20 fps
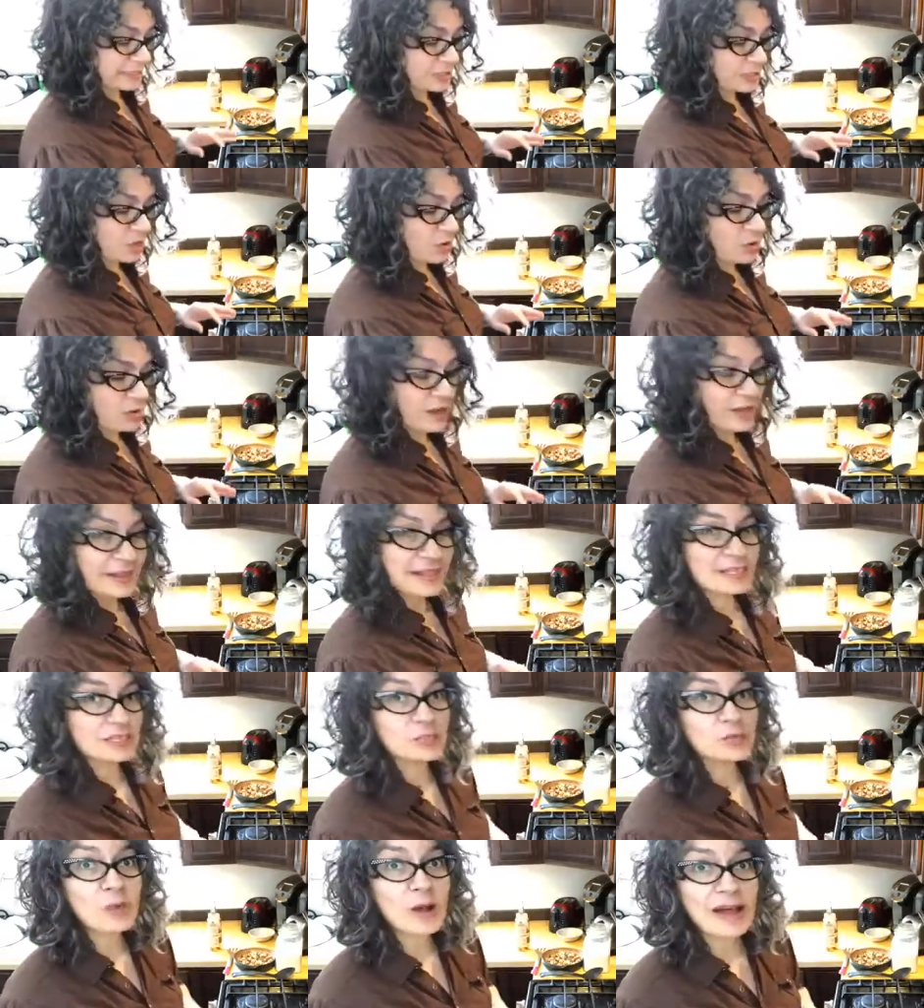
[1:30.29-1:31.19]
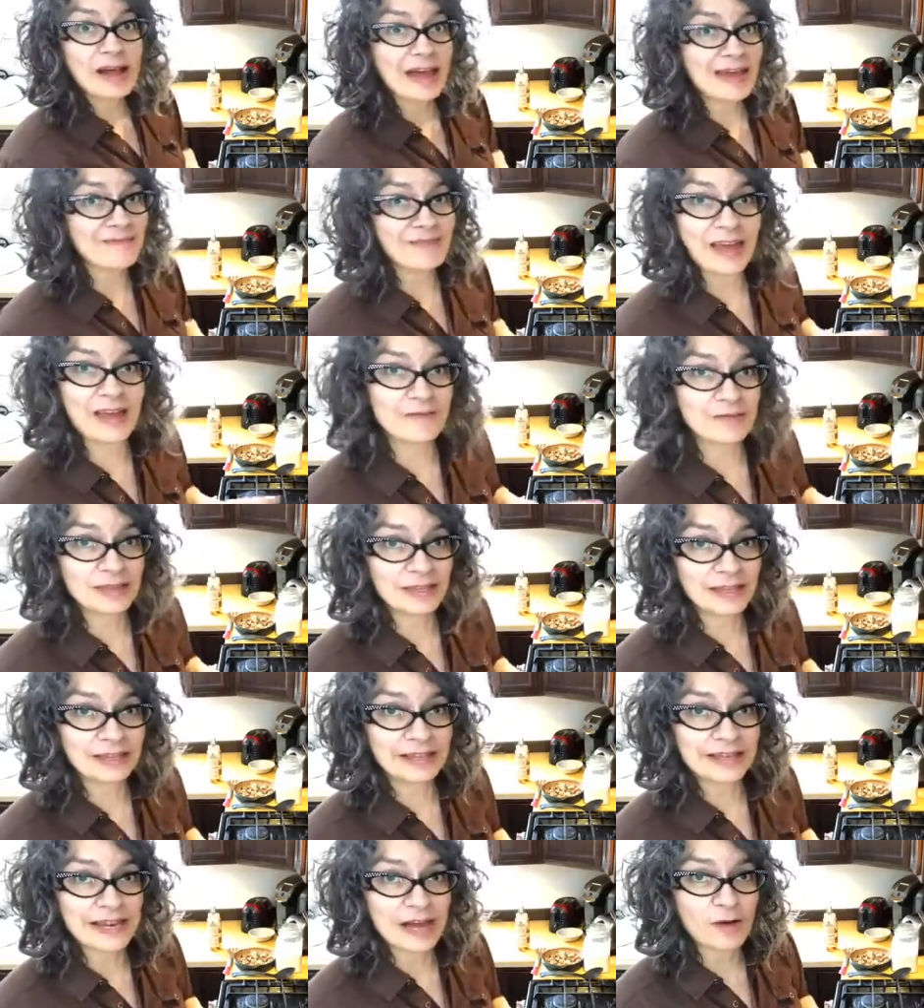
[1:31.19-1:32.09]
So this is why I have everything
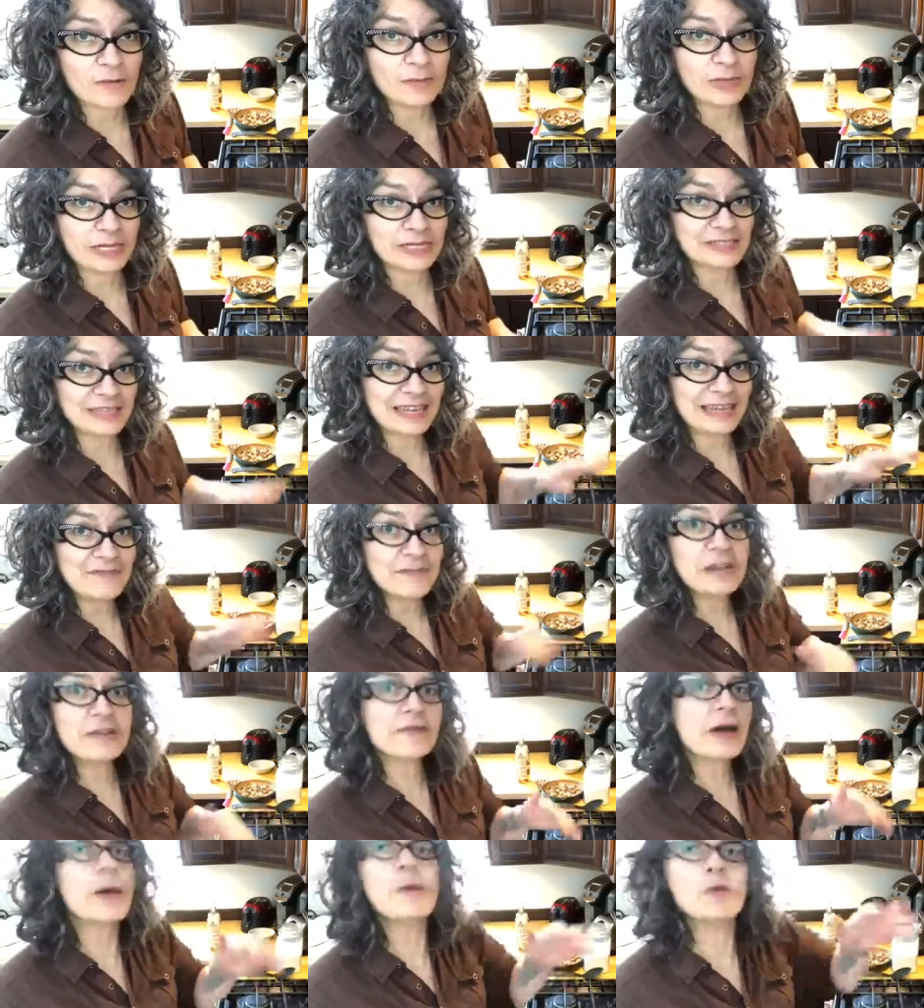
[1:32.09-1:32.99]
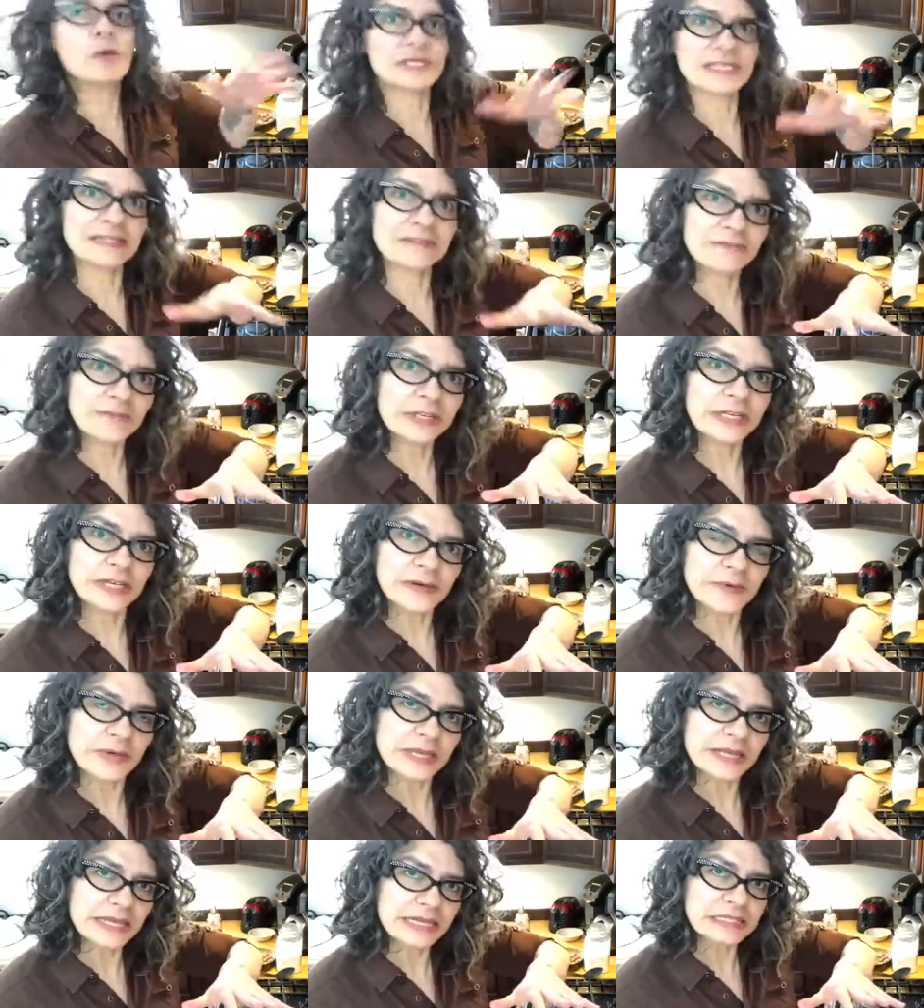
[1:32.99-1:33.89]
laid out, because even if I wasn't
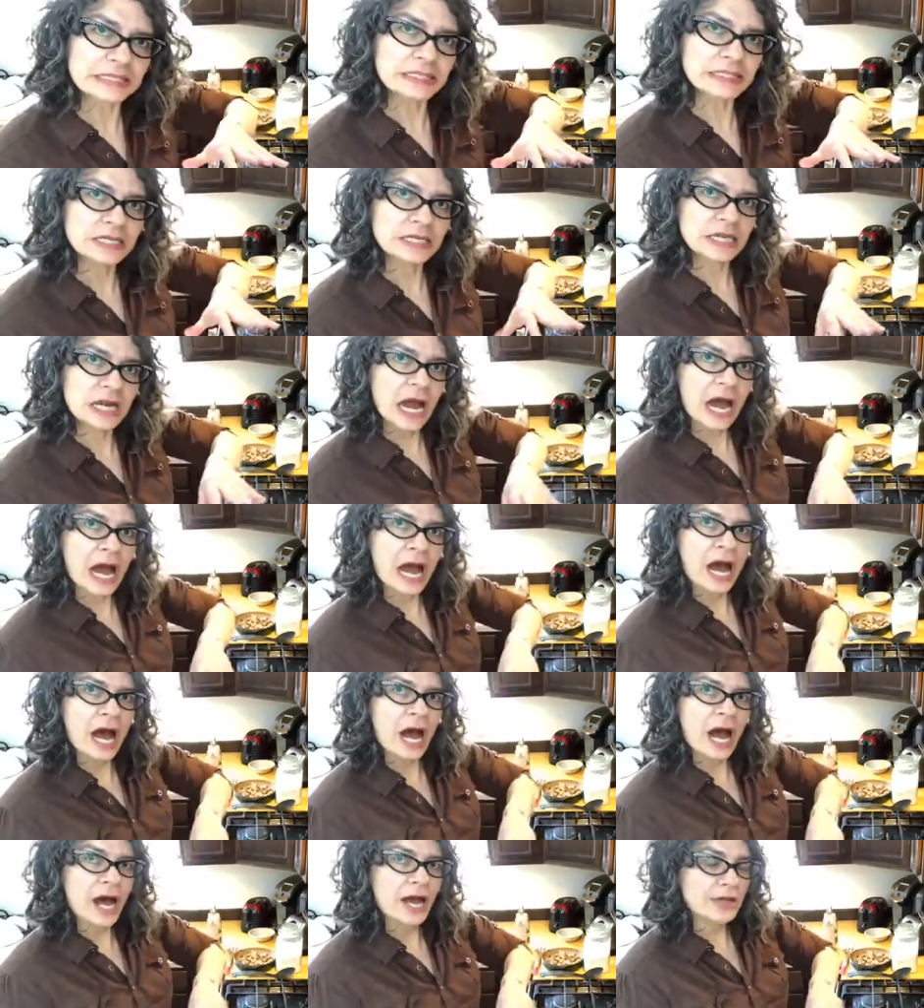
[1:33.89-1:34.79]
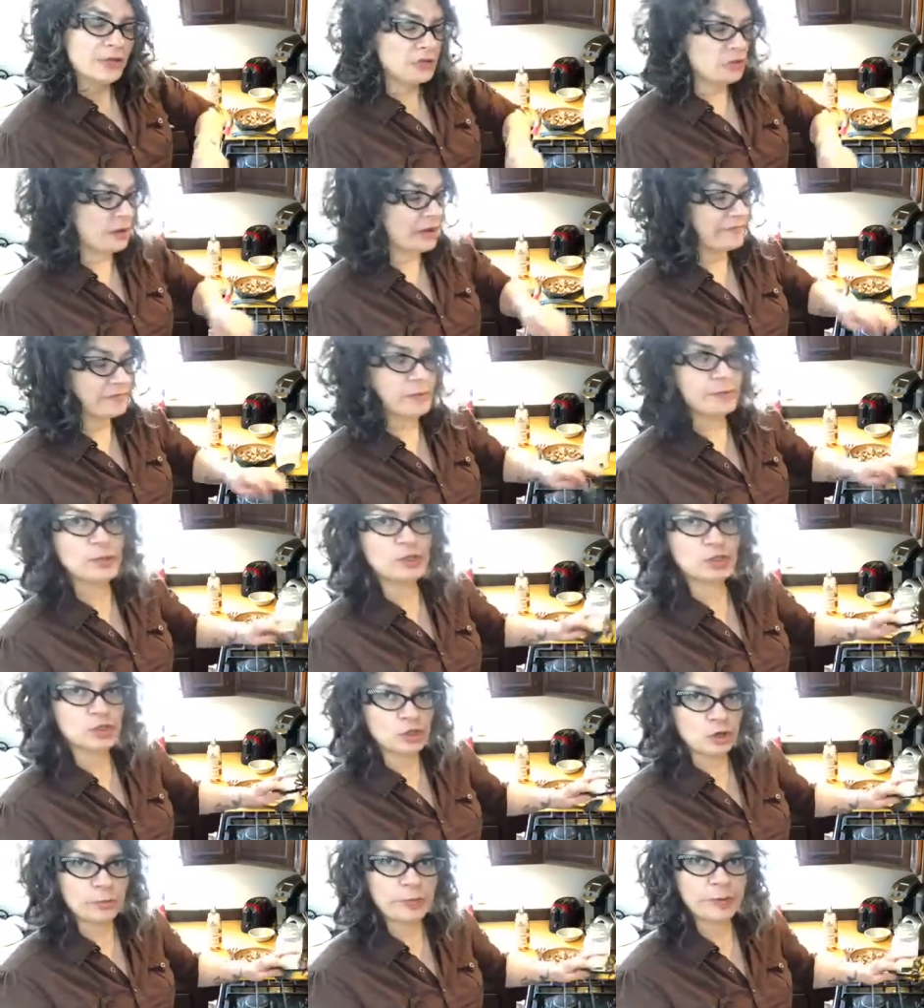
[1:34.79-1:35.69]
videoing this, you have to be
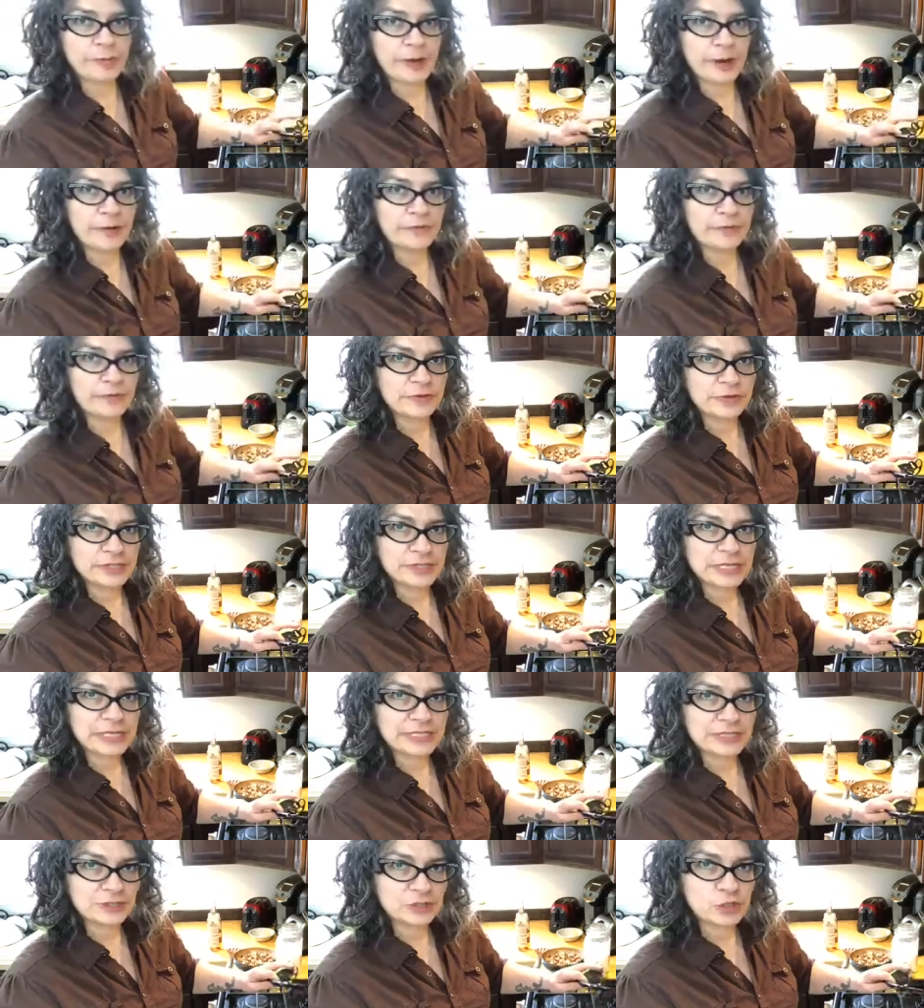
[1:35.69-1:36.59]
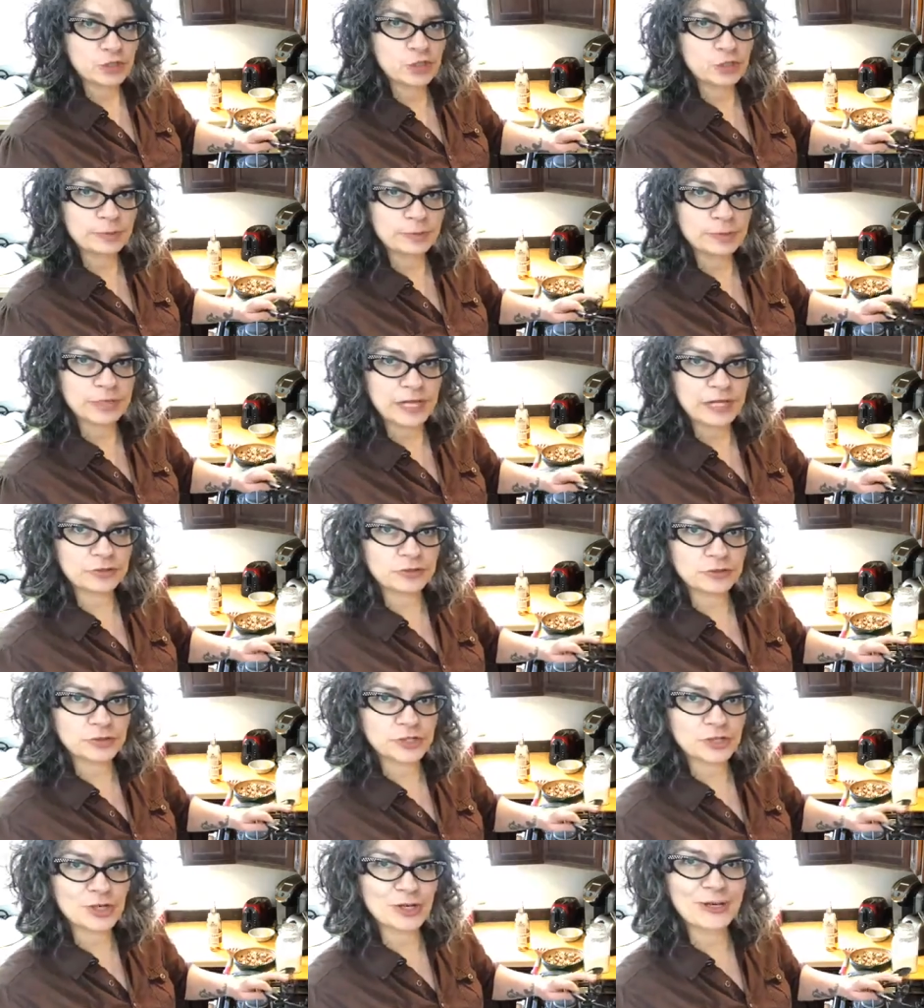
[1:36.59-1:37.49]
so prepared for this because it's super
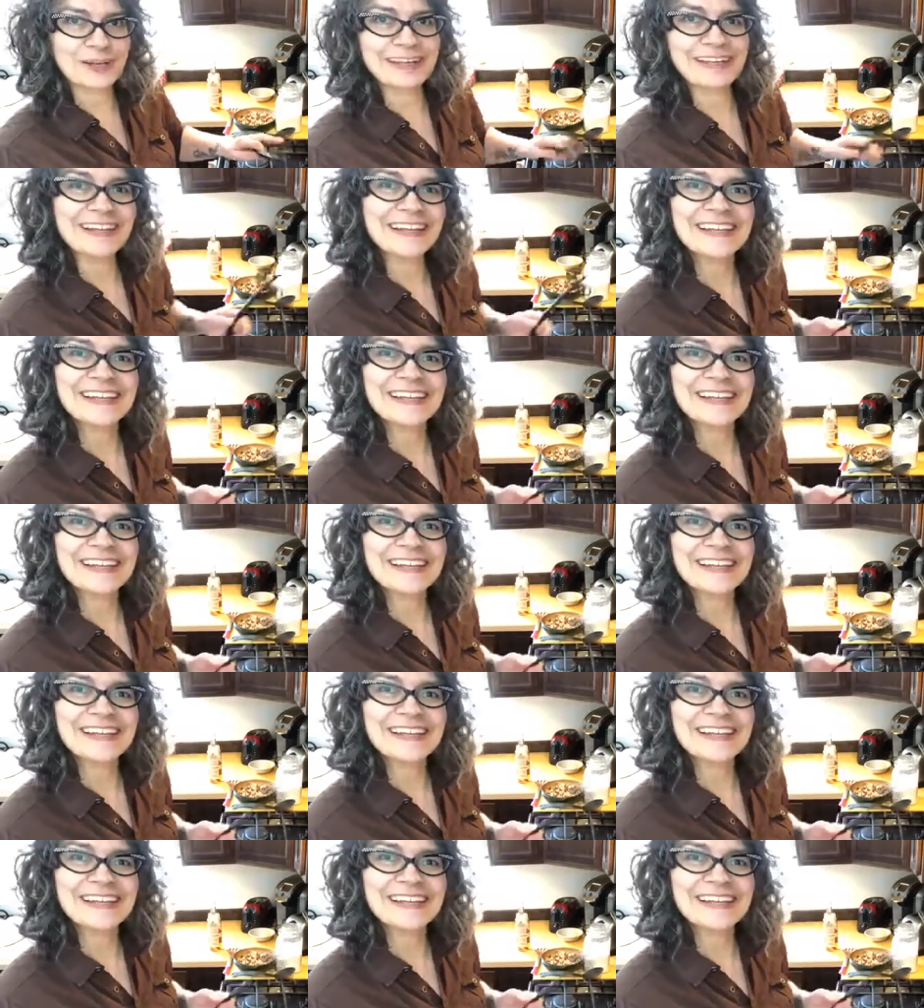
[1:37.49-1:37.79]
dangerous cooking.